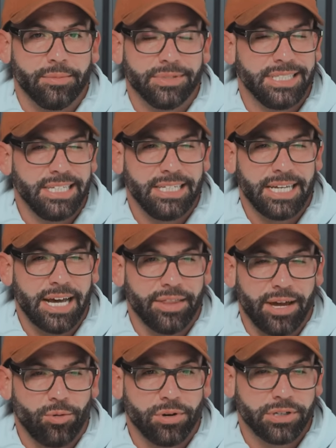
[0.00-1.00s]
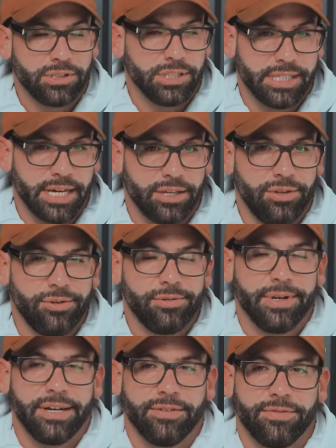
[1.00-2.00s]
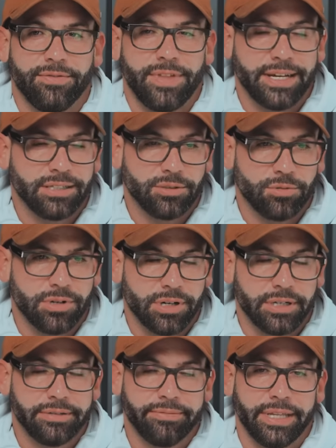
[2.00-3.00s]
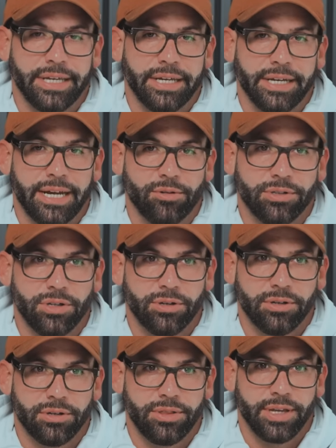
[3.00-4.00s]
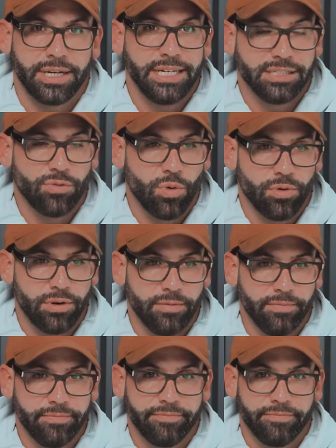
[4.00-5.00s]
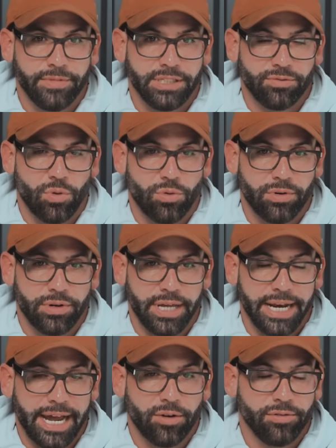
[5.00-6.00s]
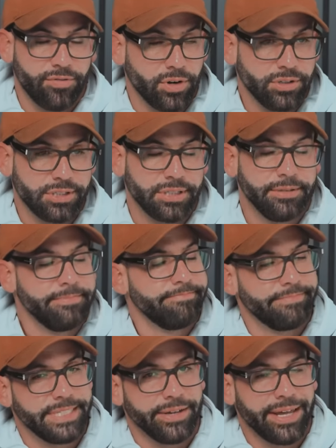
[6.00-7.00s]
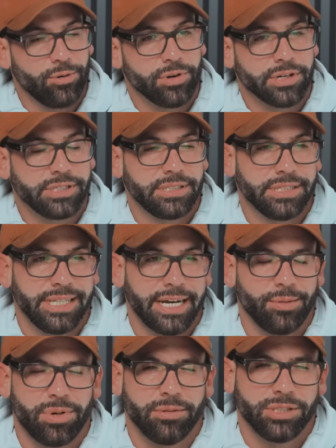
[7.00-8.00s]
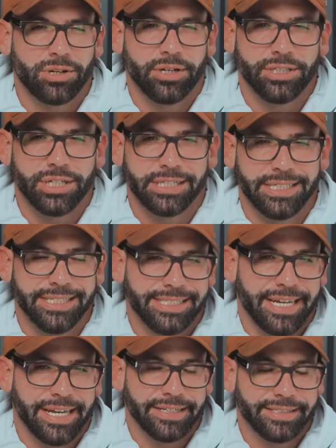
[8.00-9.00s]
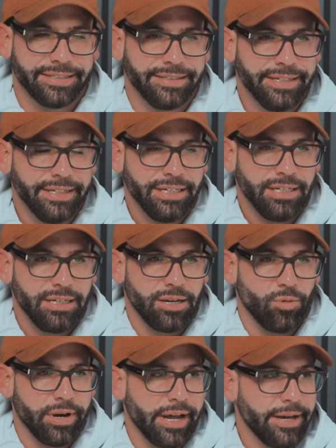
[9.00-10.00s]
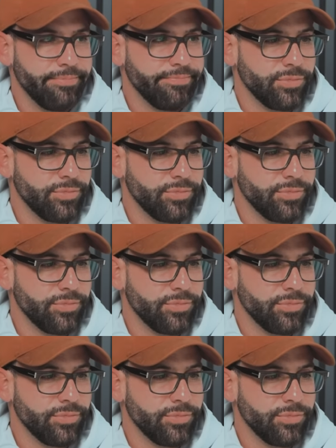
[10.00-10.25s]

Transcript: See how that works, just that cue. And if that doesn't work, then I would think knees forward and out first. See how that works. And then I'd probably start adjusting stance and whatnot.